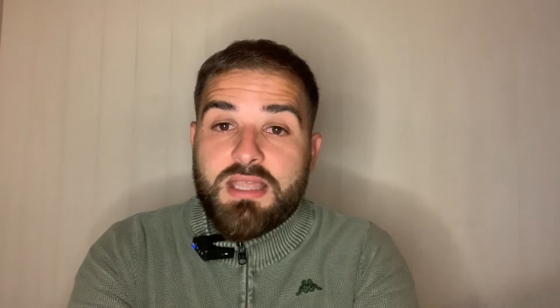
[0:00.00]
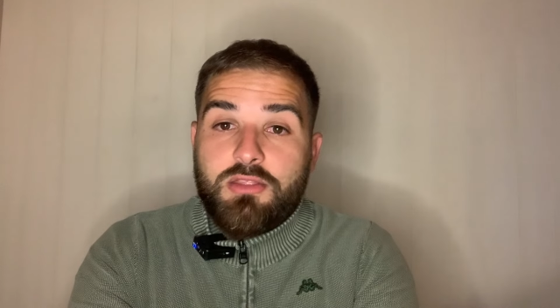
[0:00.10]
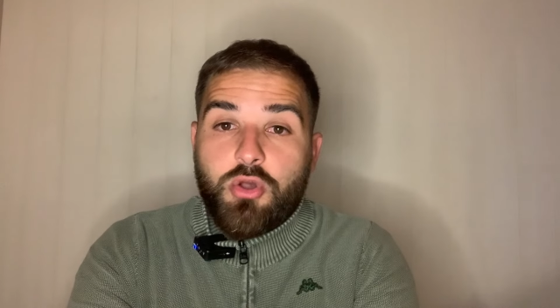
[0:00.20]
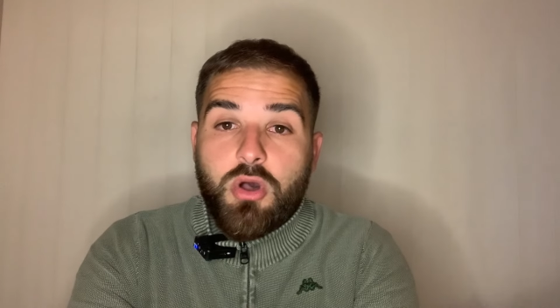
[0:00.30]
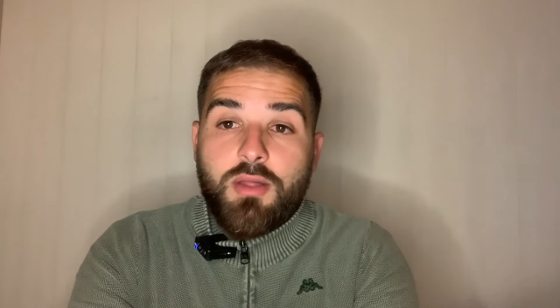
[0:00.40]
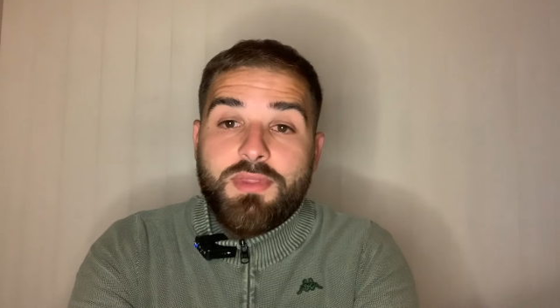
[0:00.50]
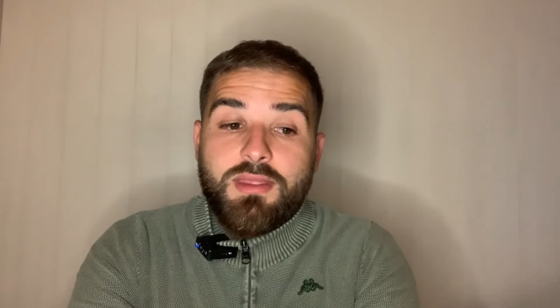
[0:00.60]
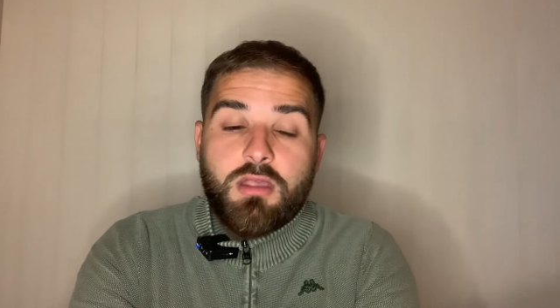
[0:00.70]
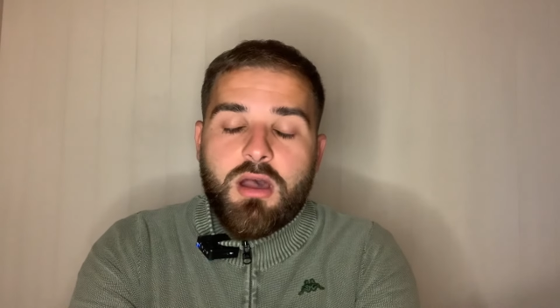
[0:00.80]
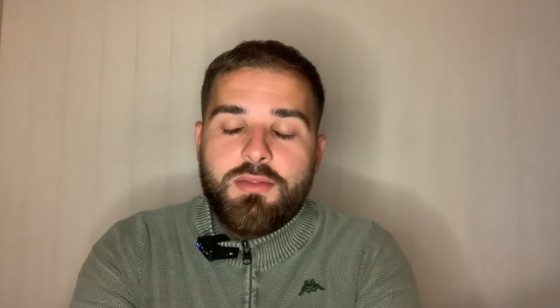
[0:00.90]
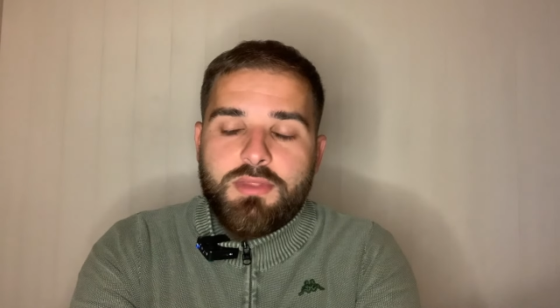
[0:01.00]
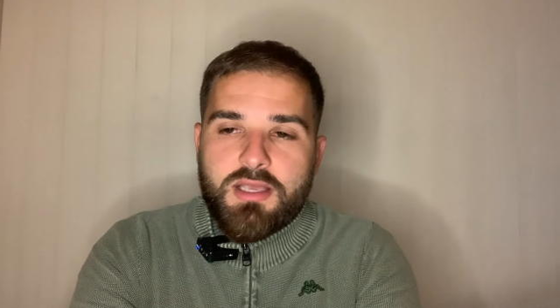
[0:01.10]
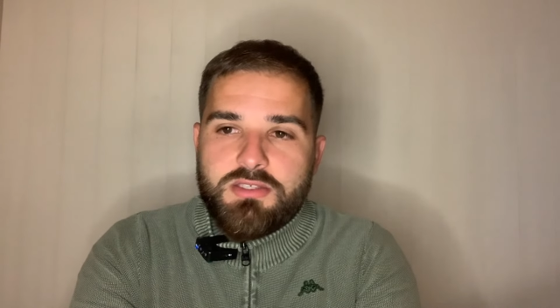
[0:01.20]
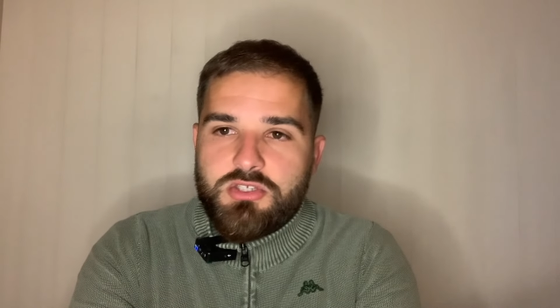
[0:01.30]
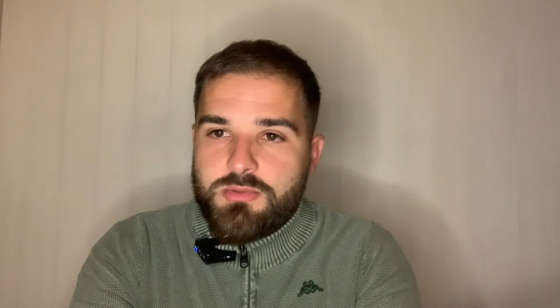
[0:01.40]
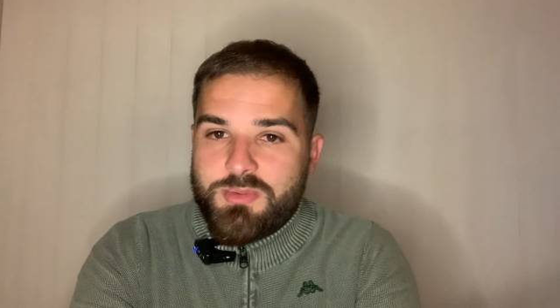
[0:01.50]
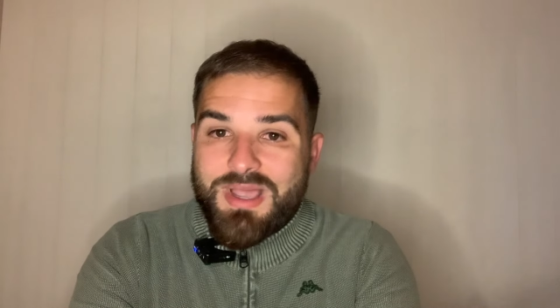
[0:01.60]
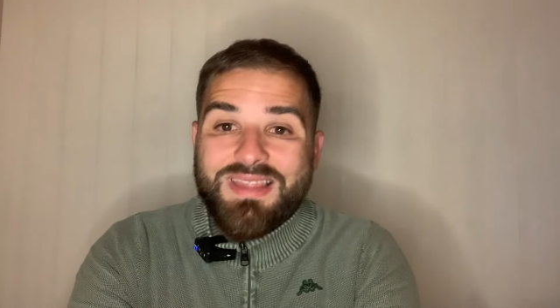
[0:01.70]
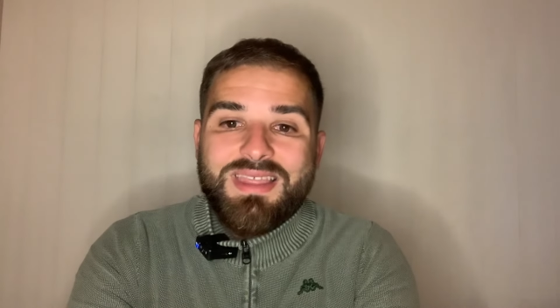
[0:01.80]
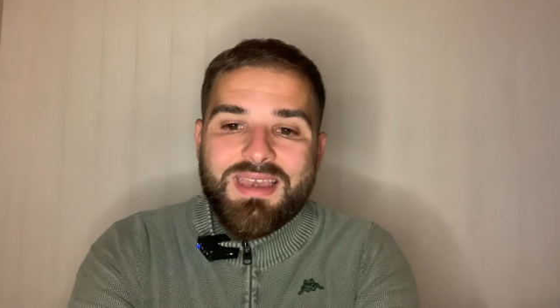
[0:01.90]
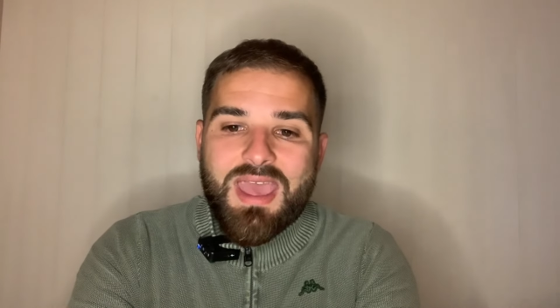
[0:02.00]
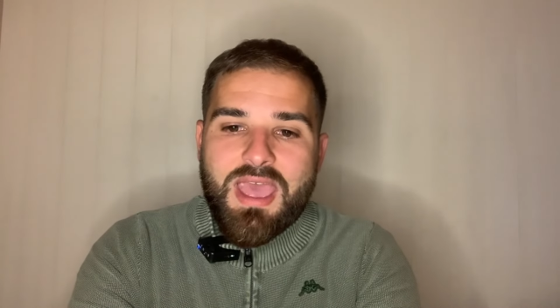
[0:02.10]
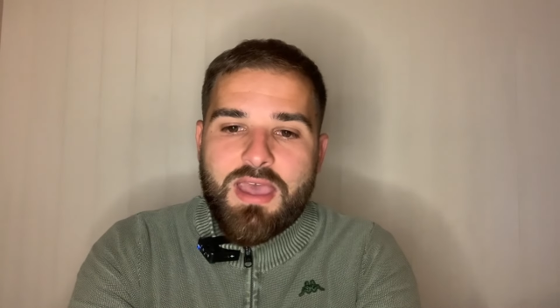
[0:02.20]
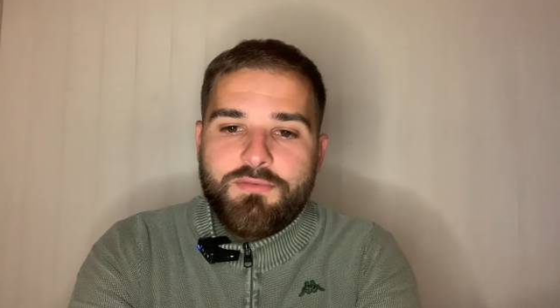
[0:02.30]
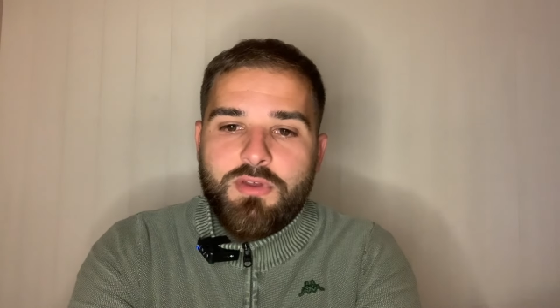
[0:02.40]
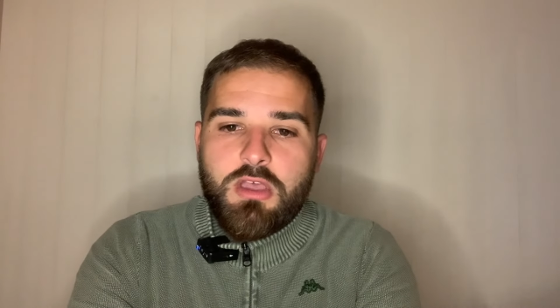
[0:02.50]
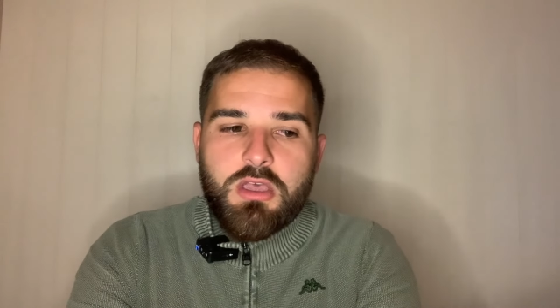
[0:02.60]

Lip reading: And the context, excuse me, I didn't have